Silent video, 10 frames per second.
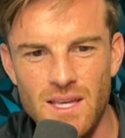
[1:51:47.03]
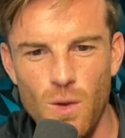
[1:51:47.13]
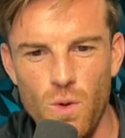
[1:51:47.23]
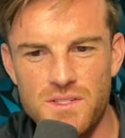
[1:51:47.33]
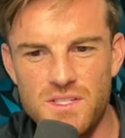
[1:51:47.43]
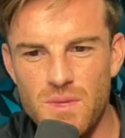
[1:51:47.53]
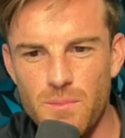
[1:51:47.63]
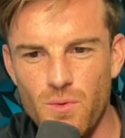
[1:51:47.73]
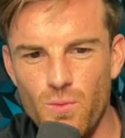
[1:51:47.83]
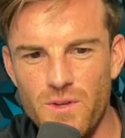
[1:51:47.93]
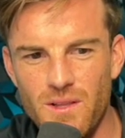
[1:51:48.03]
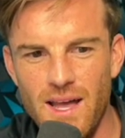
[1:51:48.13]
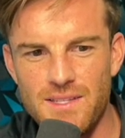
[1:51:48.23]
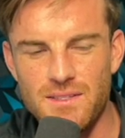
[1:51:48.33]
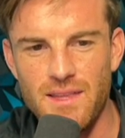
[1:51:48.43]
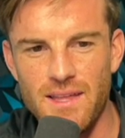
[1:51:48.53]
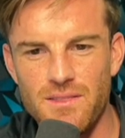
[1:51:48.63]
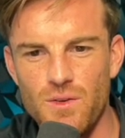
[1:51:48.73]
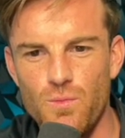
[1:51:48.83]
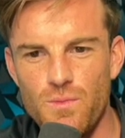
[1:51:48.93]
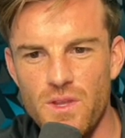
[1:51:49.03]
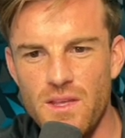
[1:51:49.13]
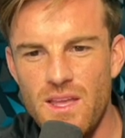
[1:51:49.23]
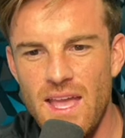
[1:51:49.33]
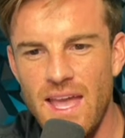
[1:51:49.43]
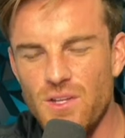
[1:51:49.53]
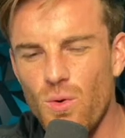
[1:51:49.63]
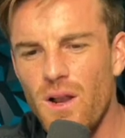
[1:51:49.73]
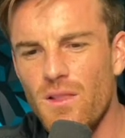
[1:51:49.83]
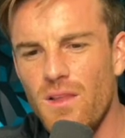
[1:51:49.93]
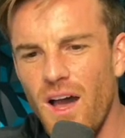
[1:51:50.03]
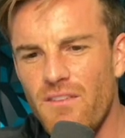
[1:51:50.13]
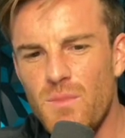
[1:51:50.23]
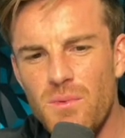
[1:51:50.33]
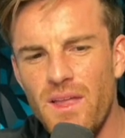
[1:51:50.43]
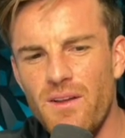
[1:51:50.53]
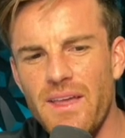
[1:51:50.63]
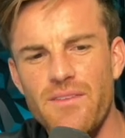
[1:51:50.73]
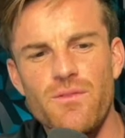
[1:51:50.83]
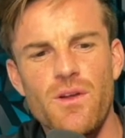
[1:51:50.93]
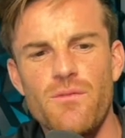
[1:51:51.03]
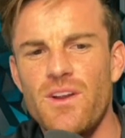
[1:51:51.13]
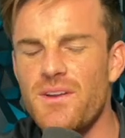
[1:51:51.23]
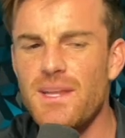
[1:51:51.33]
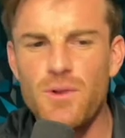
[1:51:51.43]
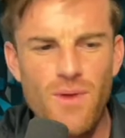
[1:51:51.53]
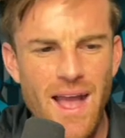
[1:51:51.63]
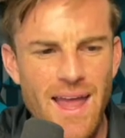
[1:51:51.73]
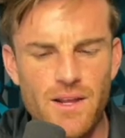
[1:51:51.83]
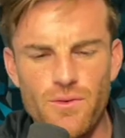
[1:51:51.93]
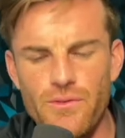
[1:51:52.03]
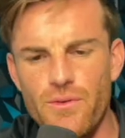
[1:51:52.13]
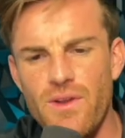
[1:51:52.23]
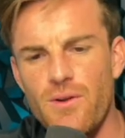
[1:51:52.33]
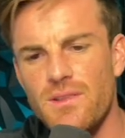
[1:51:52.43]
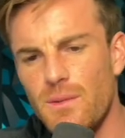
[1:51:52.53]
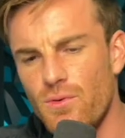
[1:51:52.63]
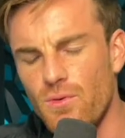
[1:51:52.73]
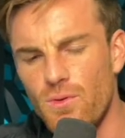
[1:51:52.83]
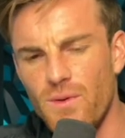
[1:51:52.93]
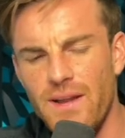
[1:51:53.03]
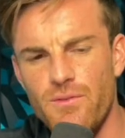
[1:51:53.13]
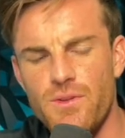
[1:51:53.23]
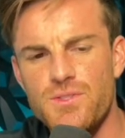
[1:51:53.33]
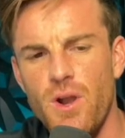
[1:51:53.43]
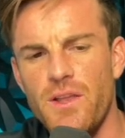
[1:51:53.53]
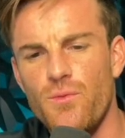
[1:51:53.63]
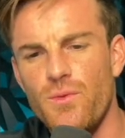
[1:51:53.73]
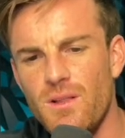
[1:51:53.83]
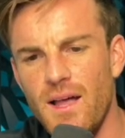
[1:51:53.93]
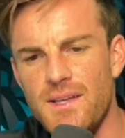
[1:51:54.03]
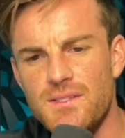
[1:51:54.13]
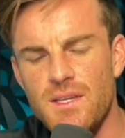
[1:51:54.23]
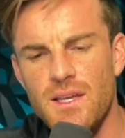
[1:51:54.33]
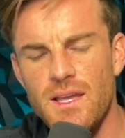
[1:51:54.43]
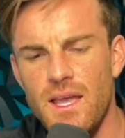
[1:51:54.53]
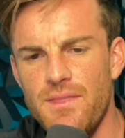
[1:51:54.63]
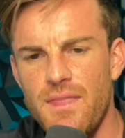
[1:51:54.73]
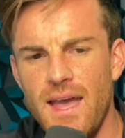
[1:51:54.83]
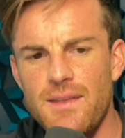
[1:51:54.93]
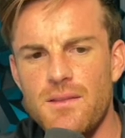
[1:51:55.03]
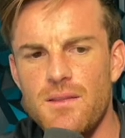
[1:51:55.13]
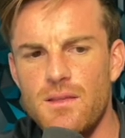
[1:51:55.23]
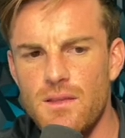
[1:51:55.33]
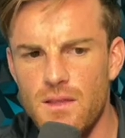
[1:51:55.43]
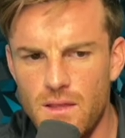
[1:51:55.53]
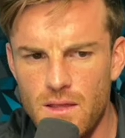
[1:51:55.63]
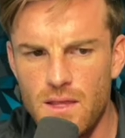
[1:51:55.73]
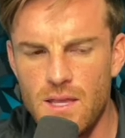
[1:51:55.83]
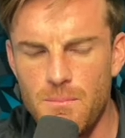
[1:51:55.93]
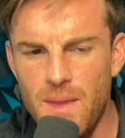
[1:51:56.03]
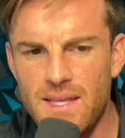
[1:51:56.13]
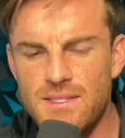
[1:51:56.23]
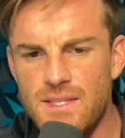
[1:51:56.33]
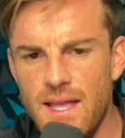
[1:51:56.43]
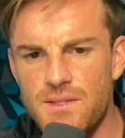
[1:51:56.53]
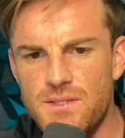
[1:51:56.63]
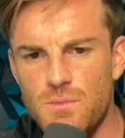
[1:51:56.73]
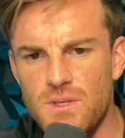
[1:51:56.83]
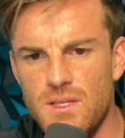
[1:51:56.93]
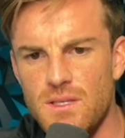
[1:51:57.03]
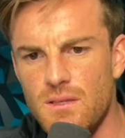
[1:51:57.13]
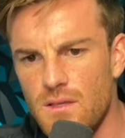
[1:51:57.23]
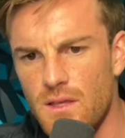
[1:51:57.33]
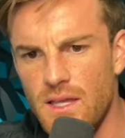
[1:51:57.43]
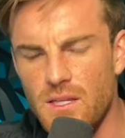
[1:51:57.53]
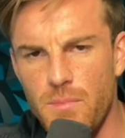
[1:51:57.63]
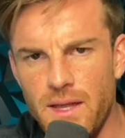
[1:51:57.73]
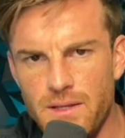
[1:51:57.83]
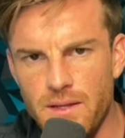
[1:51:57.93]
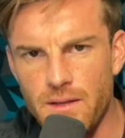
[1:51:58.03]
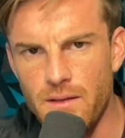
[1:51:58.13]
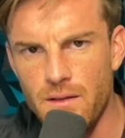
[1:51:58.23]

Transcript: I want to see people realizing that the, the, and you know what? A lot of people that are like very democratic or they're very liberal or whatever, they're starting to realize that it makes sense to be independent.